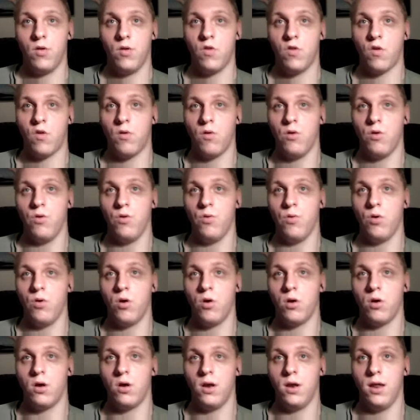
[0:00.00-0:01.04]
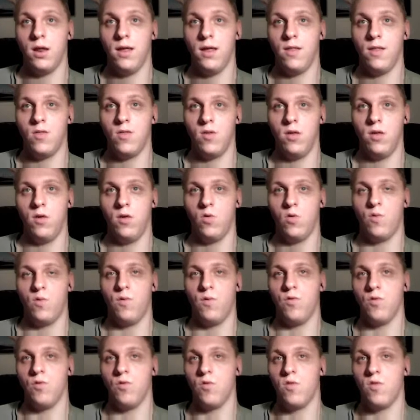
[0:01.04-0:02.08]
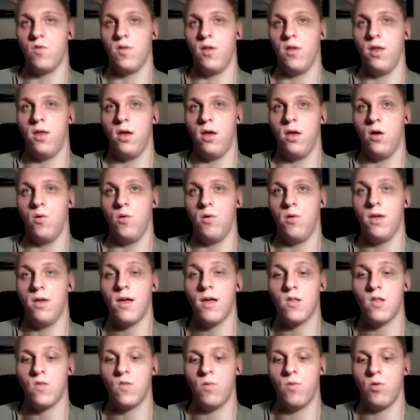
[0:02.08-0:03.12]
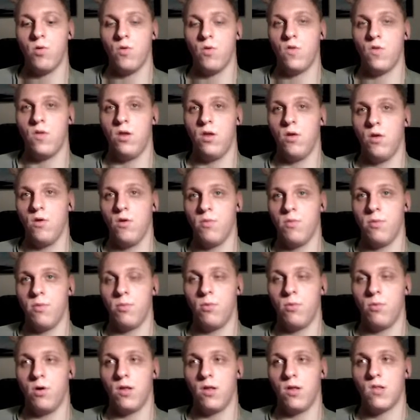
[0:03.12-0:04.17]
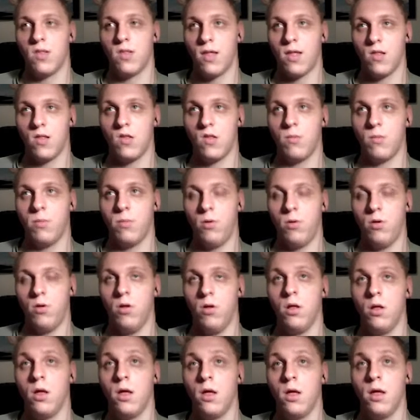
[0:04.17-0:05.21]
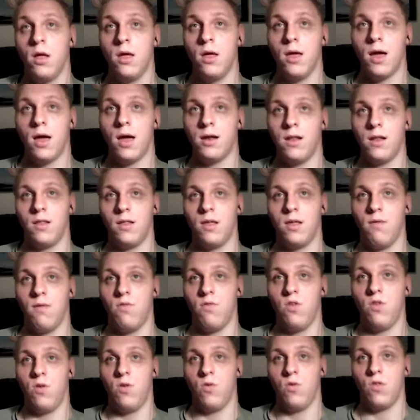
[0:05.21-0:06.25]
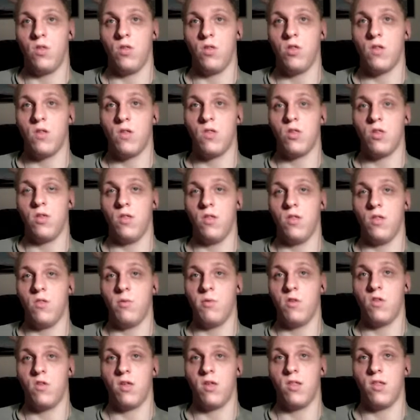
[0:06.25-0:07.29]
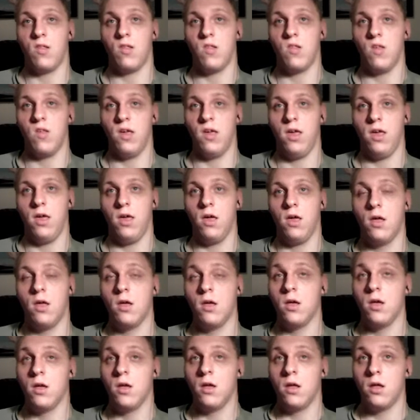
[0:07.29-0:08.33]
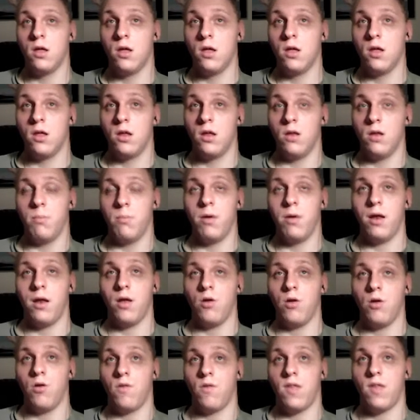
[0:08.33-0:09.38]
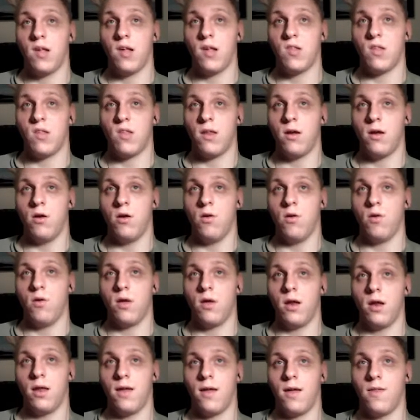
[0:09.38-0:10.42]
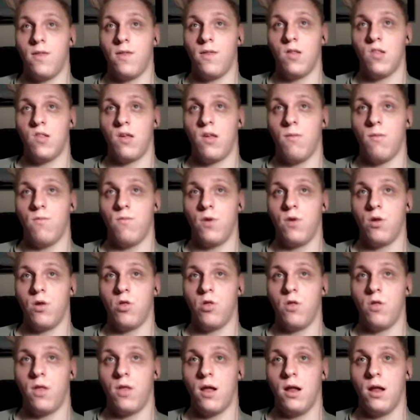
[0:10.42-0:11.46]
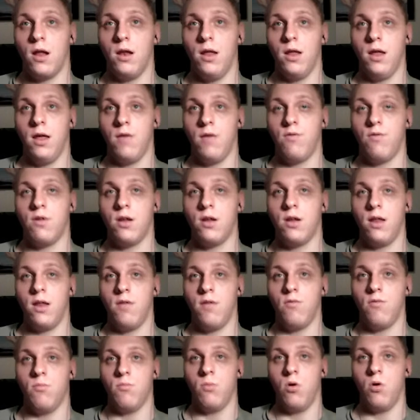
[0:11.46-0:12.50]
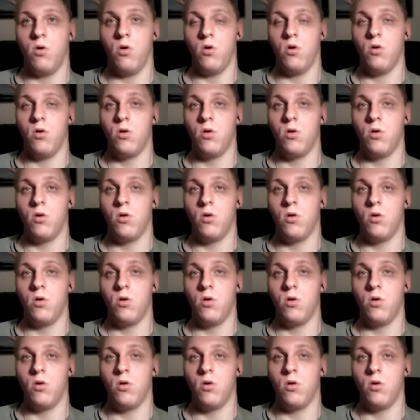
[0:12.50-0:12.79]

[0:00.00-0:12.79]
So you do not need to use Visual Studio. Yes, Visual Studio is a bit more extensible and it gives you suggestions, but as you can see, depending on your text editor, you can get the same functionality, if not even more.